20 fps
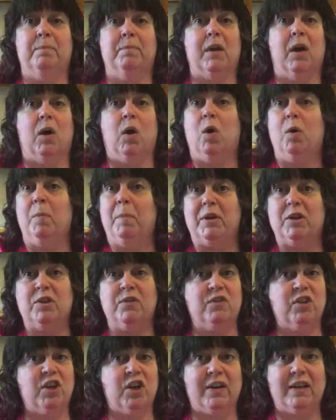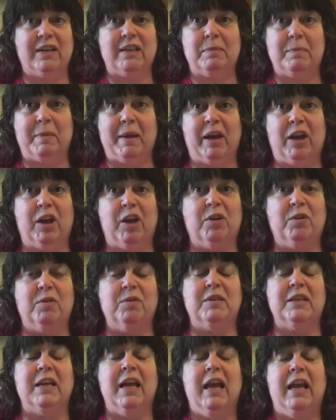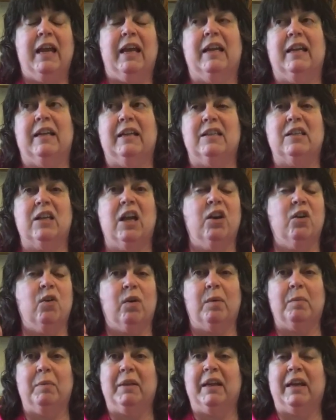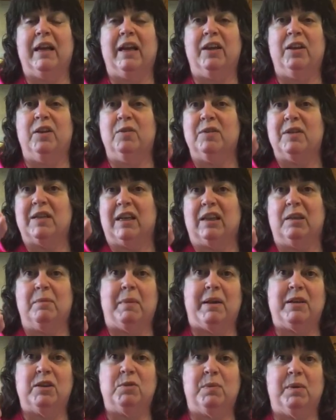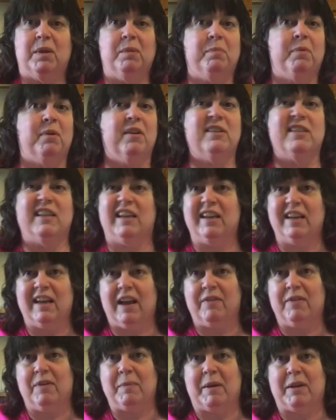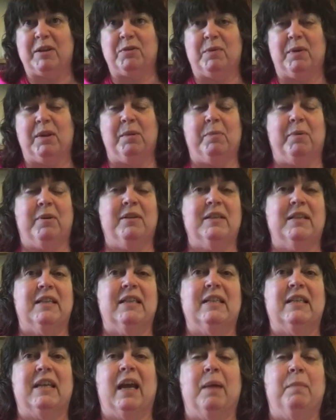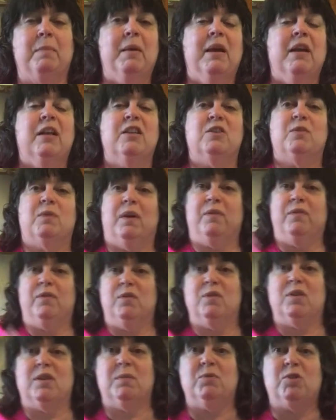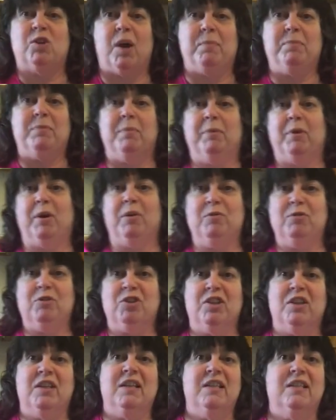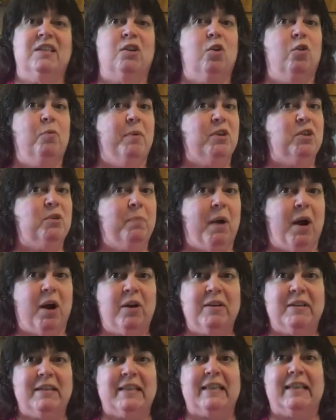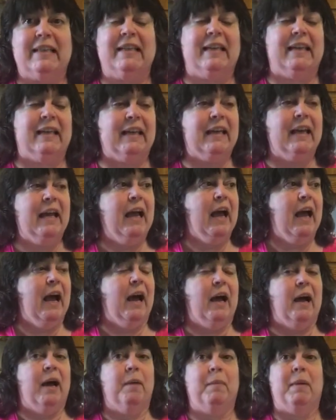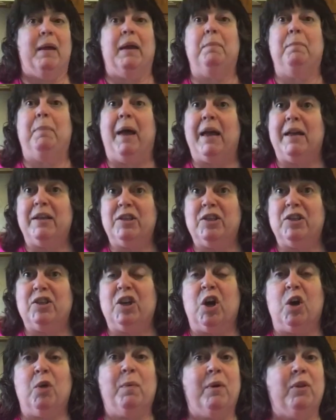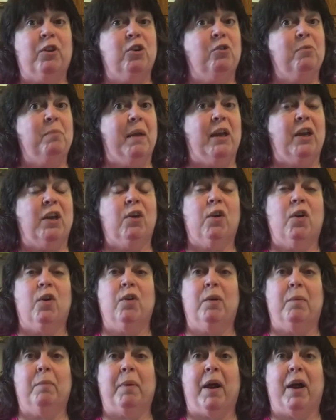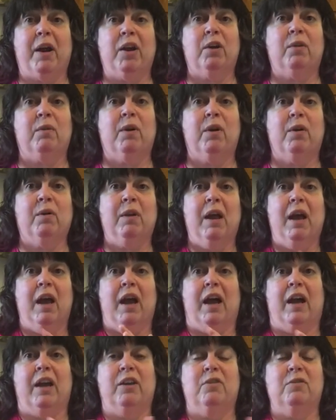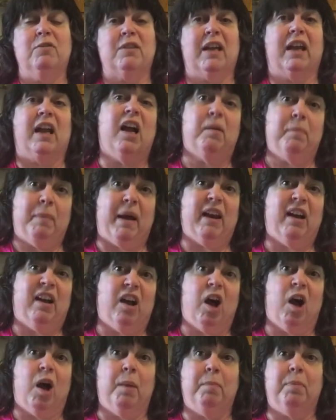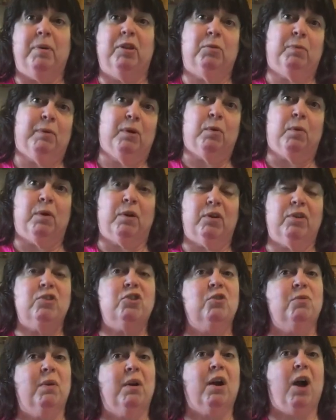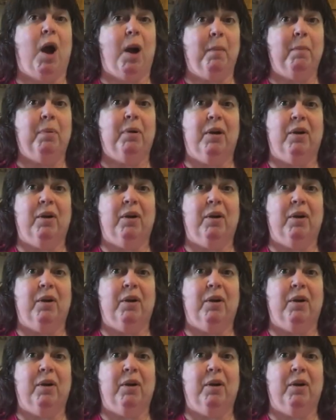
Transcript: whole bunch of cherry tomatoes. Normally I use like the mozzarella balls. I didn't have any mozzarella balls this time, so I've used some chopped up goat cheese, a whole bunch of parsley, and pesto. Whether you make your own and buy your own, I use like about a cup, 3/4 to a cup